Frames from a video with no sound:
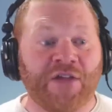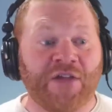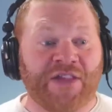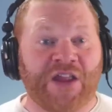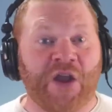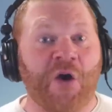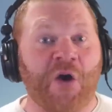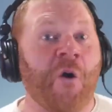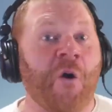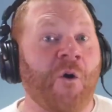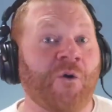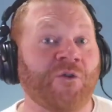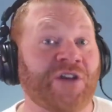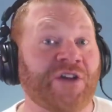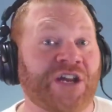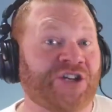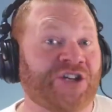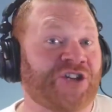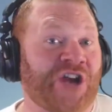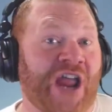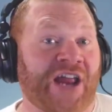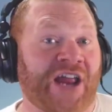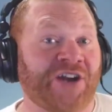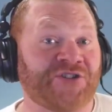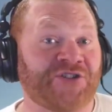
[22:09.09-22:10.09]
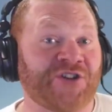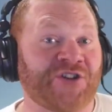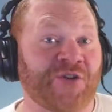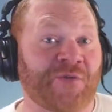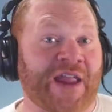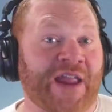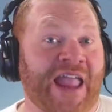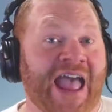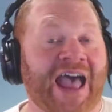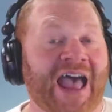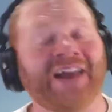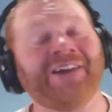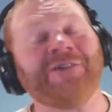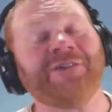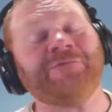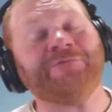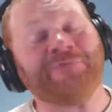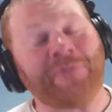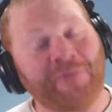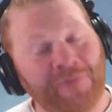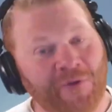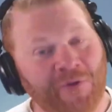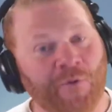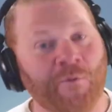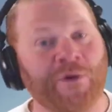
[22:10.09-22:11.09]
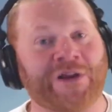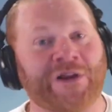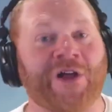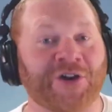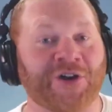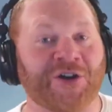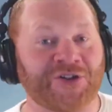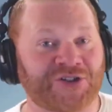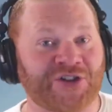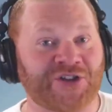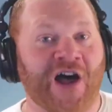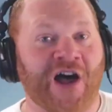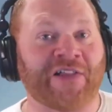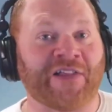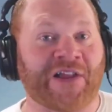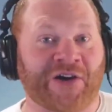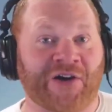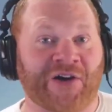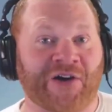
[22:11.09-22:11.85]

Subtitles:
the only change that we had, we launched Thought Leader